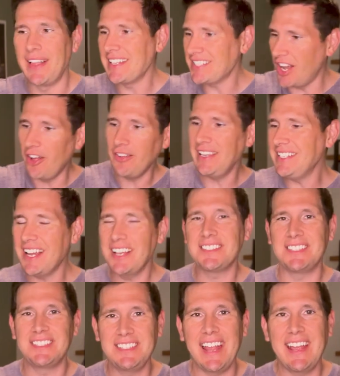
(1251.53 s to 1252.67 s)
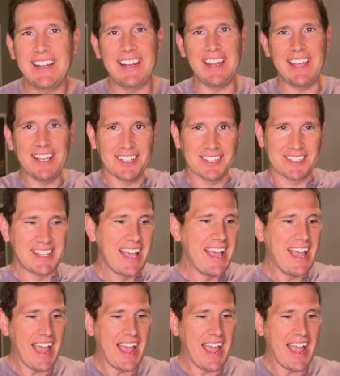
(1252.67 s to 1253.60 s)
That's all he does is stand on hills.